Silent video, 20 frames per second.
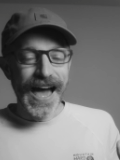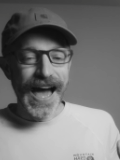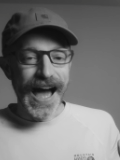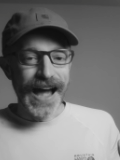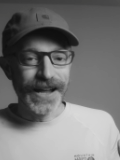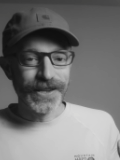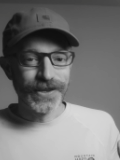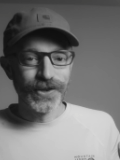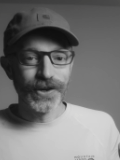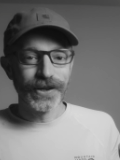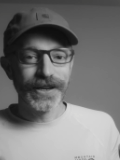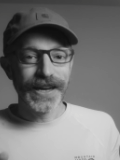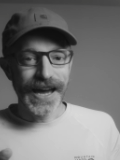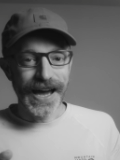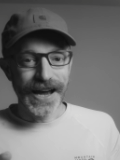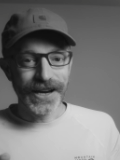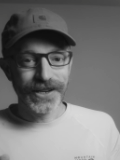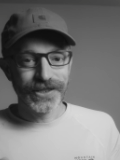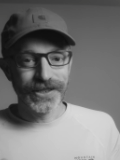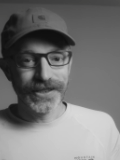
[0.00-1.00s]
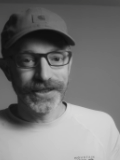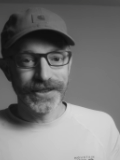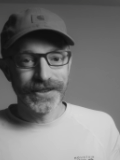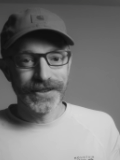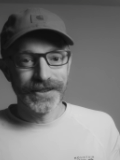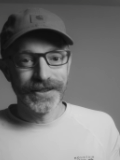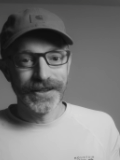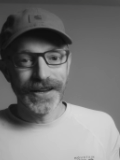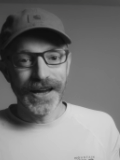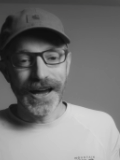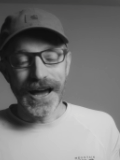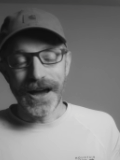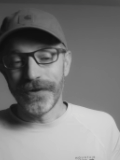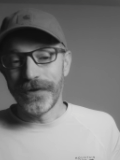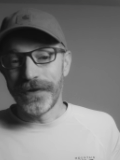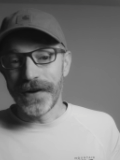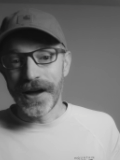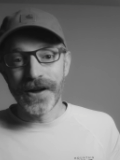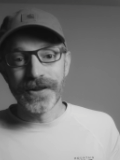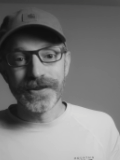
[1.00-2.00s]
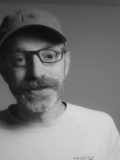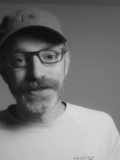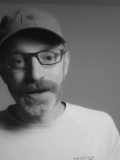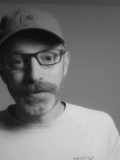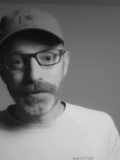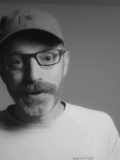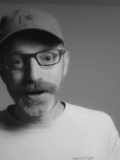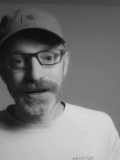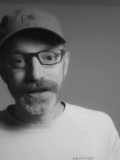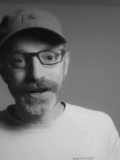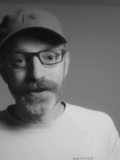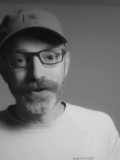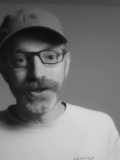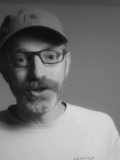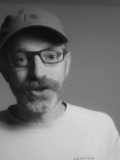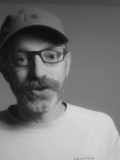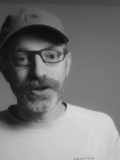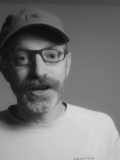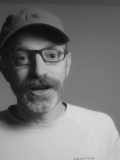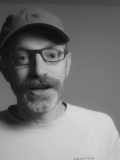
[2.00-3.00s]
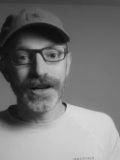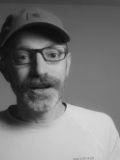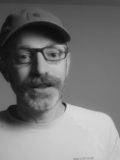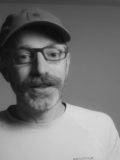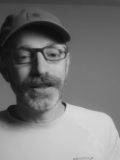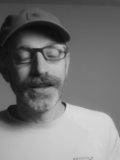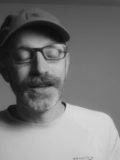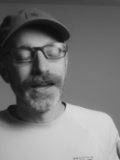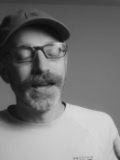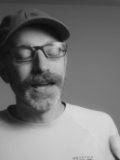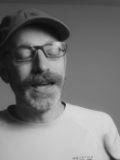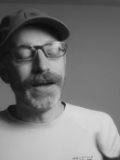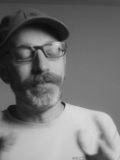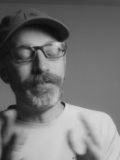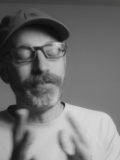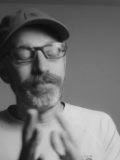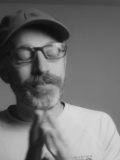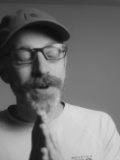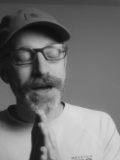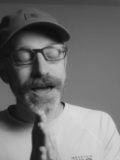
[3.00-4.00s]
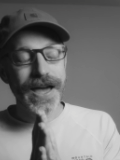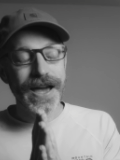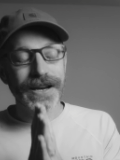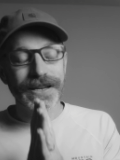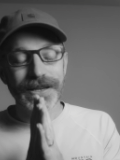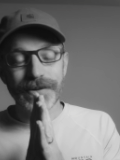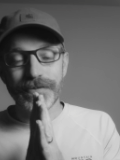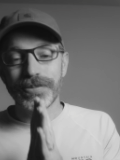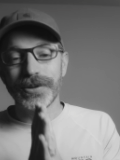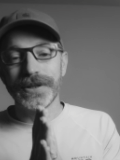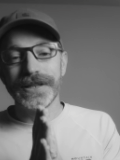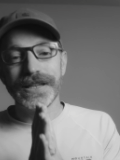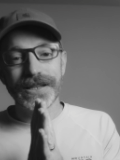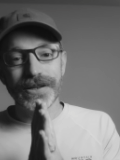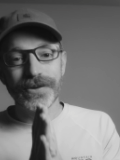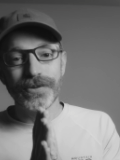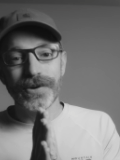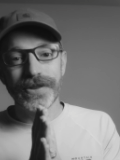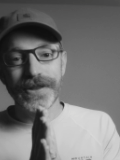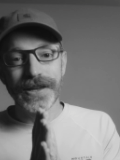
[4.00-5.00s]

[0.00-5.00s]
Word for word: I took action. I found somebody on the trail and begged and pleaded with